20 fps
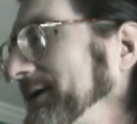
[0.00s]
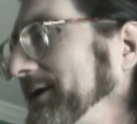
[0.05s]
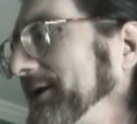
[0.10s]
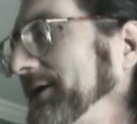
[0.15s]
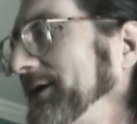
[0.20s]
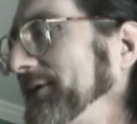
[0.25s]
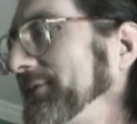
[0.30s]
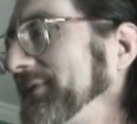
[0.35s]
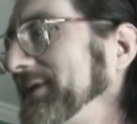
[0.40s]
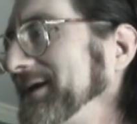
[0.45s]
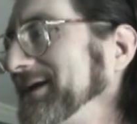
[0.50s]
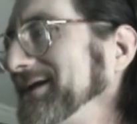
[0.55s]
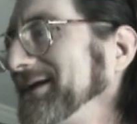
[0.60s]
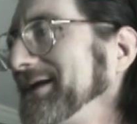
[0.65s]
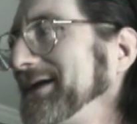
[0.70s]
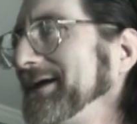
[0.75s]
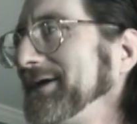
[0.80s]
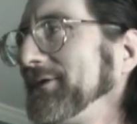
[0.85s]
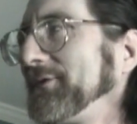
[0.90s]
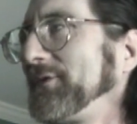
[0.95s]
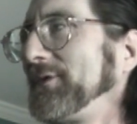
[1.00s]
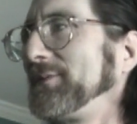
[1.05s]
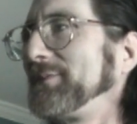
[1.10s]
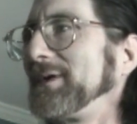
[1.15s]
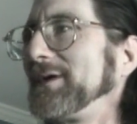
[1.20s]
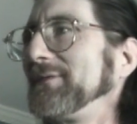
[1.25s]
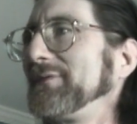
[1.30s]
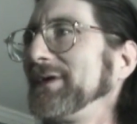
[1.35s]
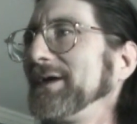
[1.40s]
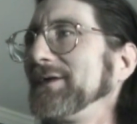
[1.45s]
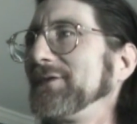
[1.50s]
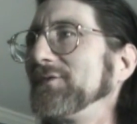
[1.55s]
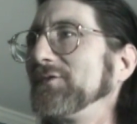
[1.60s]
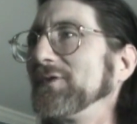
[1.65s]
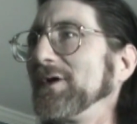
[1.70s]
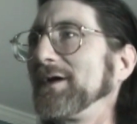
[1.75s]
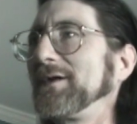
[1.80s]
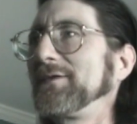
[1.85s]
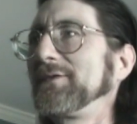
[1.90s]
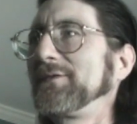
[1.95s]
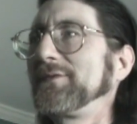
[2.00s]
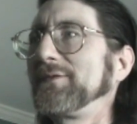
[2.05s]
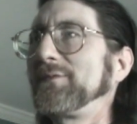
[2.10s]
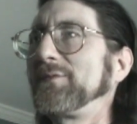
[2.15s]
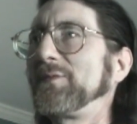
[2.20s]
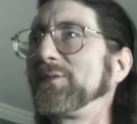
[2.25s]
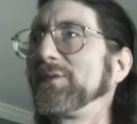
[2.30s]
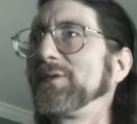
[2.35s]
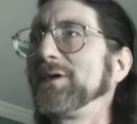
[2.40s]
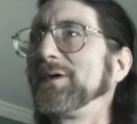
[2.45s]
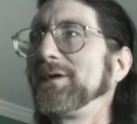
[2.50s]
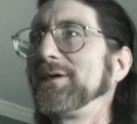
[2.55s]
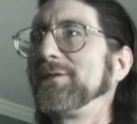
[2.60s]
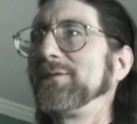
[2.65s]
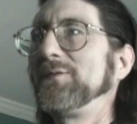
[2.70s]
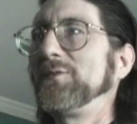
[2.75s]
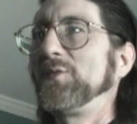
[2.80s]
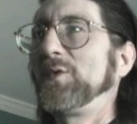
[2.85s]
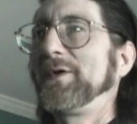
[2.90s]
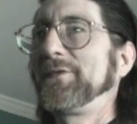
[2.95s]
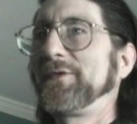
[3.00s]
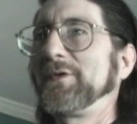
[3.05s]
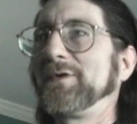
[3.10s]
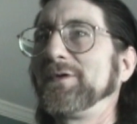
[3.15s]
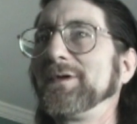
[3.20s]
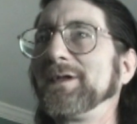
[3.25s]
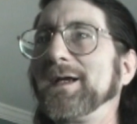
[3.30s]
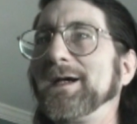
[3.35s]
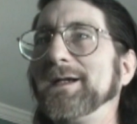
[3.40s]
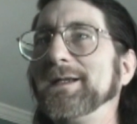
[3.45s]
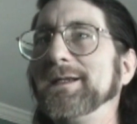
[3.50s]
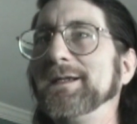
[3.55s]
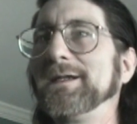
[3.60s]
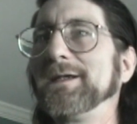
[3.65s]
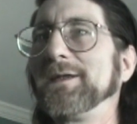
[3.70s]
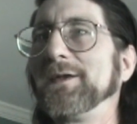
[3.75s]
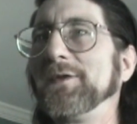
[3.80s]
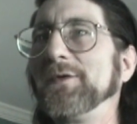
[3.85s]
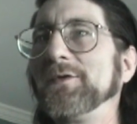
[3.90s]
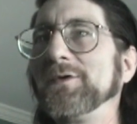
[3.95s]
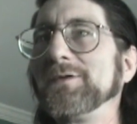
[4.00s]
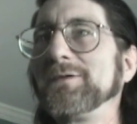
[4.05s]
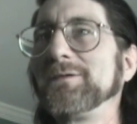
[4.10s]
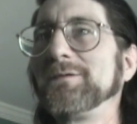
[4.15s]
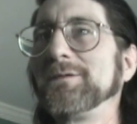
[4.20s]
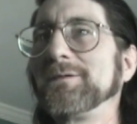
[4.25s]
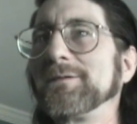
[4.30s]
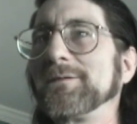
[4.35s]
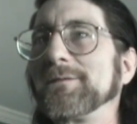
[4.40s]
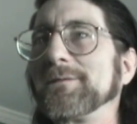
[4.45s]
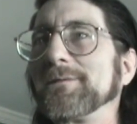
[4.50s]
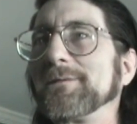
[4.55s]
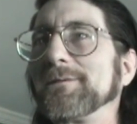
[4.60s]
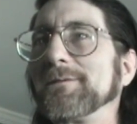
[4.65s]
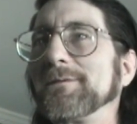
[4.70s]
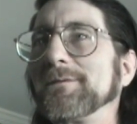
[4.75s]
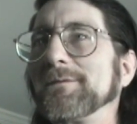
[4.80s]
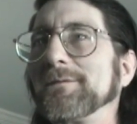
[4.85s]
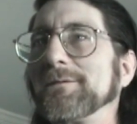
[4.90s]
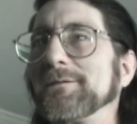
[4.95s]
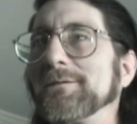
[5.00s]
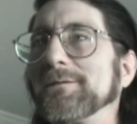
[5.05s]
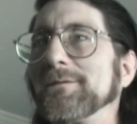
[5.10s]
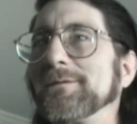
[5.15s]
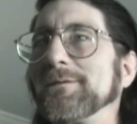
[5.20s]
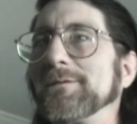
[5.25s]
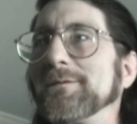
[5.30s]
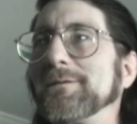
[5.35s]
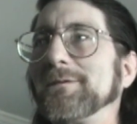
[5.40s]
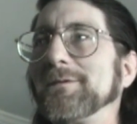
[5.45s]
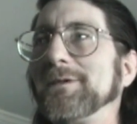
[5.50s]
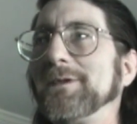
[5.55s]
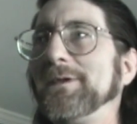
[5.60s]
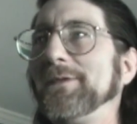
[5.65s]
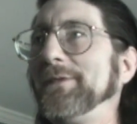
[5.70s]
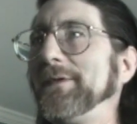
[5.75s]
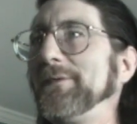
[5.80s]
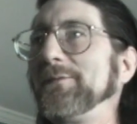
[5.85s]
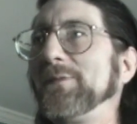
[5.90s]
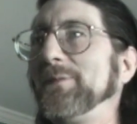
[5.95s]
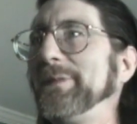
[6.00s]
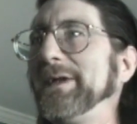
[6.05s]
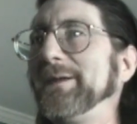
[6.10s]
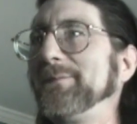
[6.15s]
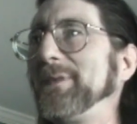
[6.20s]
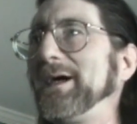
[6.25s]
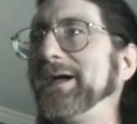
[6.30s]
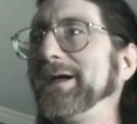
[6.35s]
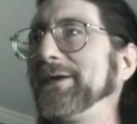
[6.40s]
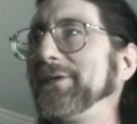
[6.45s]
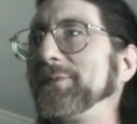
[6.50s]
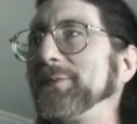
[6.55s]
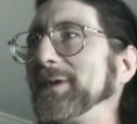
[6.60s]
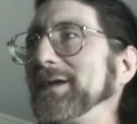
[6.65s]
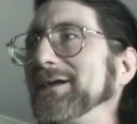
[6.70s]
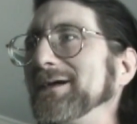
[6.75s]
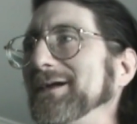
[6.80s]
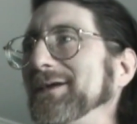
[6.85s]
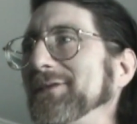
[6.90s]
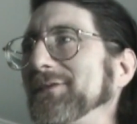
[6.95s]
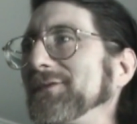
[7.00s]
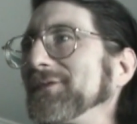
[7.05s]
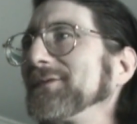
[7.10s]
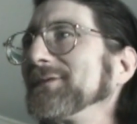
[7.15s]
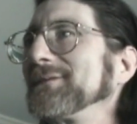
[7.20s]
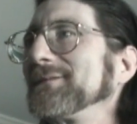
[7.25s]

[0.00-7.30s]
that a feeling is the perfect judge of what's a good idea to do? It's never been my experience.